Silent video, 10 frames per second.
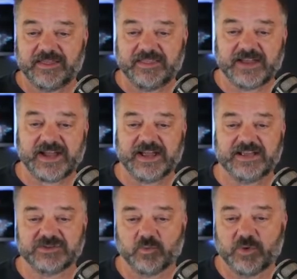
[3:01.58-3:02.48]
the high is
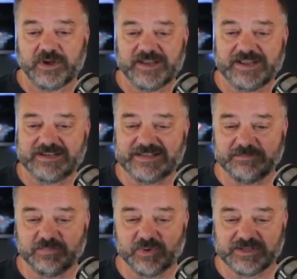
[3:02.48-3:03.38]

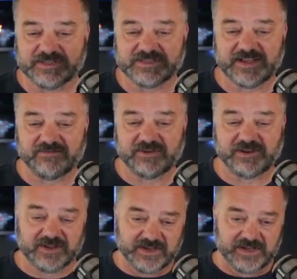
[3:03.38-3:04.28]
119.7,
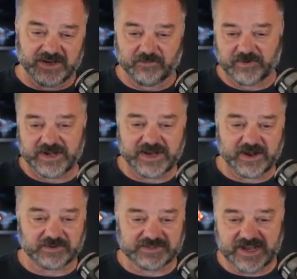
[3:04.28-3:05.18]
and right now
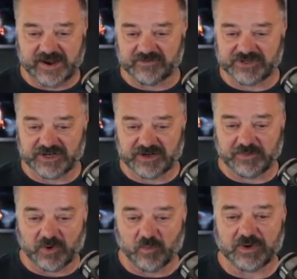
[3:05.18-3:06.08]
it's averaging
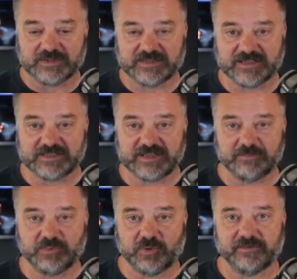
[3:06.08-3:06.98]
about
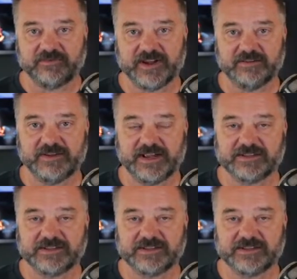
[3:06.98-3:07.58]
116.59.